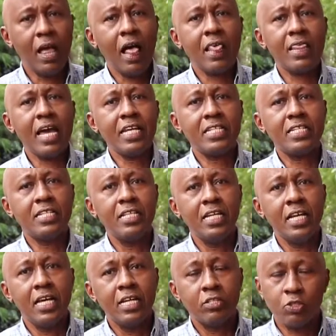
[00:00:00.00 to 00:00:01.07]
that
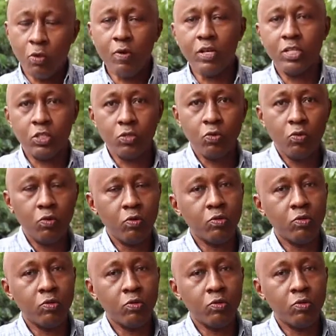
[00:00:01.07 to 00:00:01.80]
so-and-so